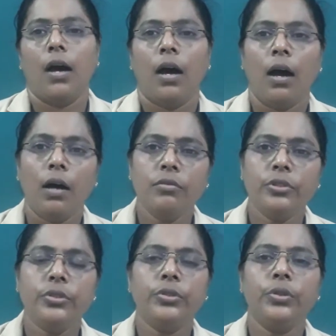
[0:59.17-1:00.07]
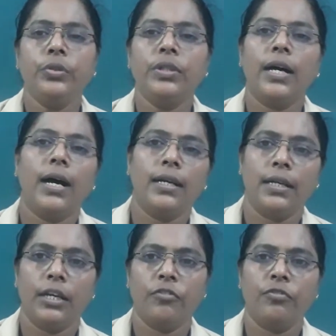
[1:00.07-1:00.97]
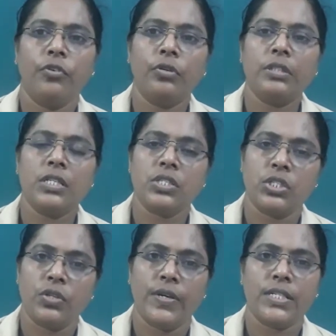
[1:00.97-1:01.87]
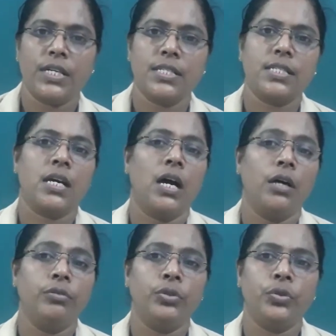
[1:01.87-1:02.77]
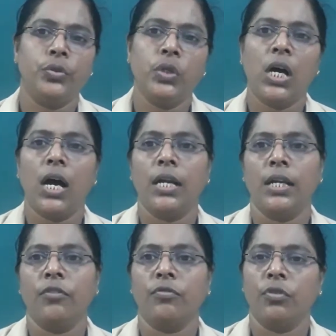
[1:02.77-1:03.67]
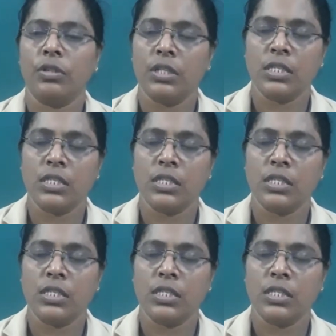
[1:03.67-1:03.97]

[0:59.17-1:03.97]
How to do handling for the situations? How to do handling for the